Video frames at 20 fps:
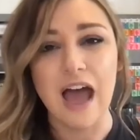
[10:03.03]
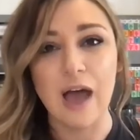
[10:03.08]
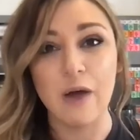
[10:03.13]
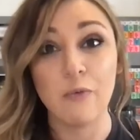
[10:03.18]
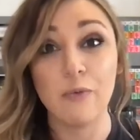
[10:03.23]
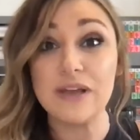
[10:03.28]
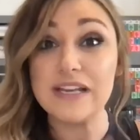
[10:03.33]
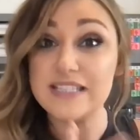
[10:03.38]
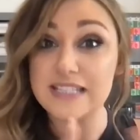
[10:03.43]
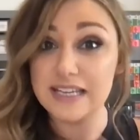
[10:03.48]

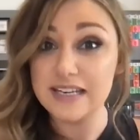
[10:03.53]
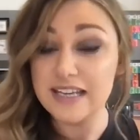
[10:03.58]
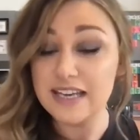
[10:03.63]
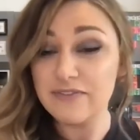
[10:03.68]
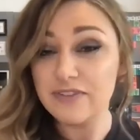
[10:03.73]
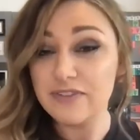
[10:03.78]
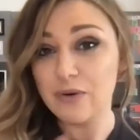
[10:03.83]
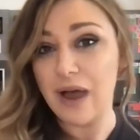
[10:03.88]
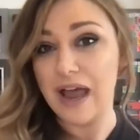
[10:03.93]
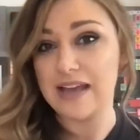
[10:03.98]
We did give
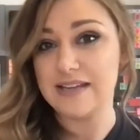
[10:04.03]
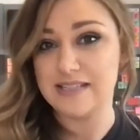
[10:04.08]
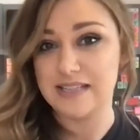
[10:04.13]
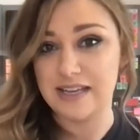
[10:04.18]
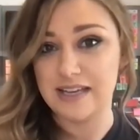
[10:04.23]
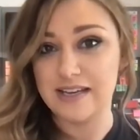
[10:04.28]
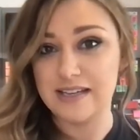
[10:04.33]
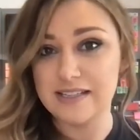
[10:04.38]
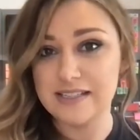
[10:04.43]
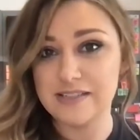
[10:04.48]
you
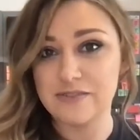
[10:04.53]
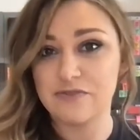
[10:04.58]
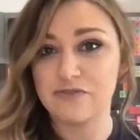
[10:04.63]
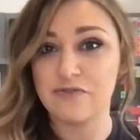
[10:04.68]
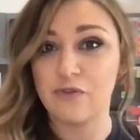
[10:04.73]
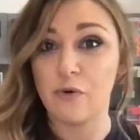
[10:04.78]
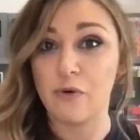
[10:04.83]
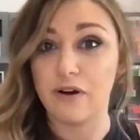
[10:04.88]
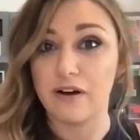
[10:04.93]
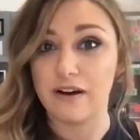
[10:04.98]
ideas
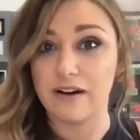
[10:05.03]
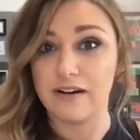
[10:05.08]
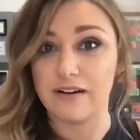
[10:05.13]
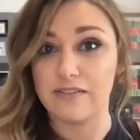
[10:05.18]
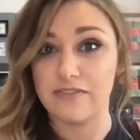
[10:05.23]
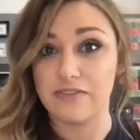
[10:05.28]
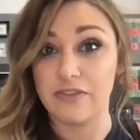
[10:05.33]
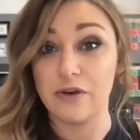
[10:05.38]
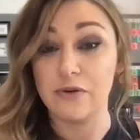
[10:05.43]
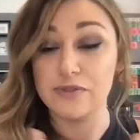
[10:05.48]
for
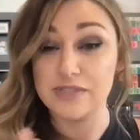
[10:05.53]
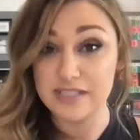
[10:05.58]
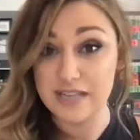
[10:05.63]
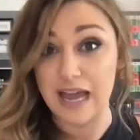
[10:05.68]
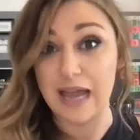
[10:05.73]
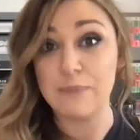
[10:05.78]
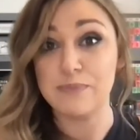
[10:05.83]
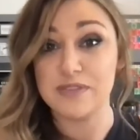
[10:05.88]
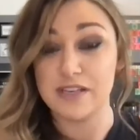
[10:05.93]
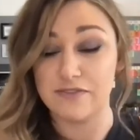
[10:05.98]
those
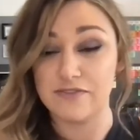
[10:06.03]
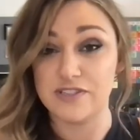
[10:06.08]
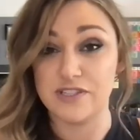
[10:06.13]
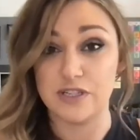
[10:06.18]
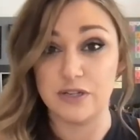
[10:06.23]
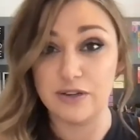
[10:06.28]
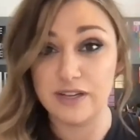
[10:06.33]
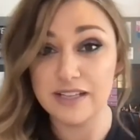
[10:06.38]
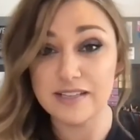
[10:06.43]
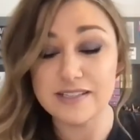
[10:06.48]
types of
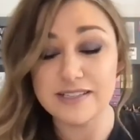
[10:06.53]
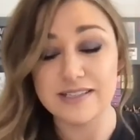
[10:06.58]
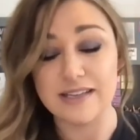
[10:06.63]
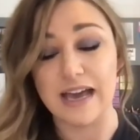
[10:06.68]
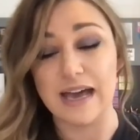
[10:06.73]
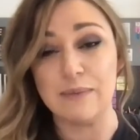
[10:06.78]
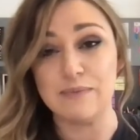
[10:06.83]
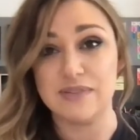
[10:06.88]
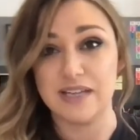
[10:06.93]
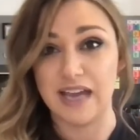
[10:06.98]
students
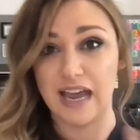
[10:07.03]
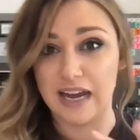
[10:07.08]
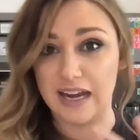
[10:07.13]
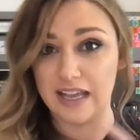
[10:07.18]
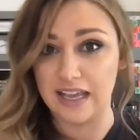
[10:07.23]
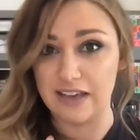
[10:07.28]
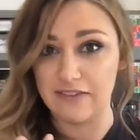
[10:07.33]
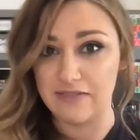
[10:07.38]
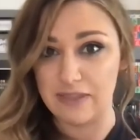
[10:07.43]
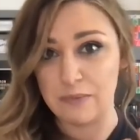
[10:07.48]
to kind
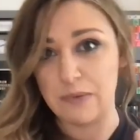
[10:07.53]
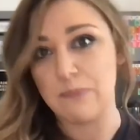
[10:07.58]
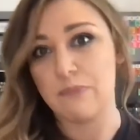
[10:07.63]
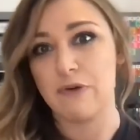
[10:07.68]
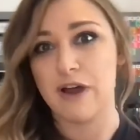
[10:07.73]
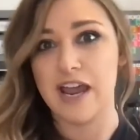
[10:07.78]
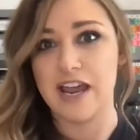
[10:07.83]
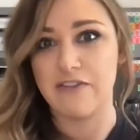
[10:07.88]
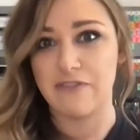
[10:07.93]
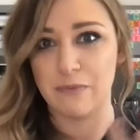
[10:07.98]
of give them a
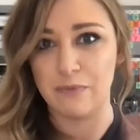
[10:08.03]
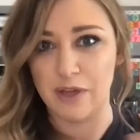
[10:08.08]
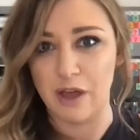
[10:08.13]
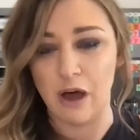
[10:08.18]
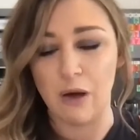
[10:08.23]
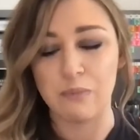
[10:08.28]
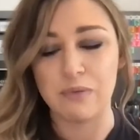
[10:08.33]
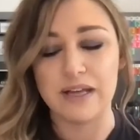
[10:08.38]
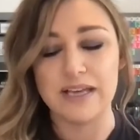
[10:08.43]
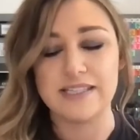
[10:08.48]
break from the
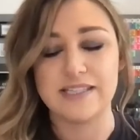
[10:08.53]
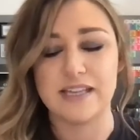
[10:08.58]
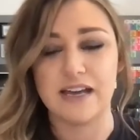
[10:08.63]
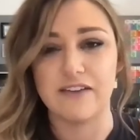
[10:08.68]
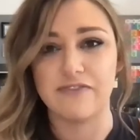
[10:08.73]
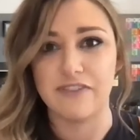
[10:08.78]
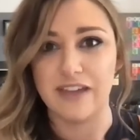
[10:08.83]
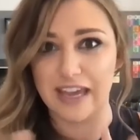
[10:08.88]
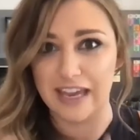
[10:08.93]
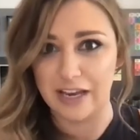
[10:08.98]
all play
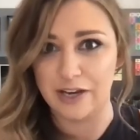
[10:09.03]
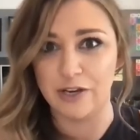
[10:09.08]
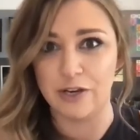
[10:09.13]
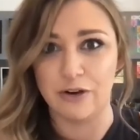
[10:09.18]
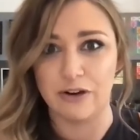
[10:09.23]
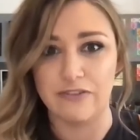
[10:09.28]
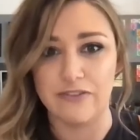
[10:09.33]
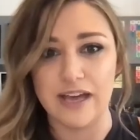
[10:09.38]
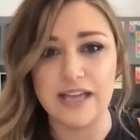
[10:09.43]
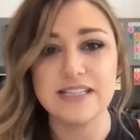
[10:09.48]
stuff in
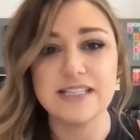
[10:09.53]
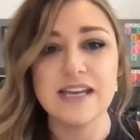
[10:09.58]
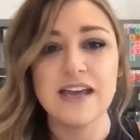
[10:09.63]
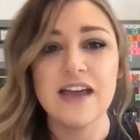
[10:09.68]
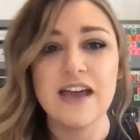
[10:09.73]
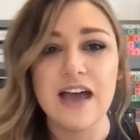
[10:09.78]
your event.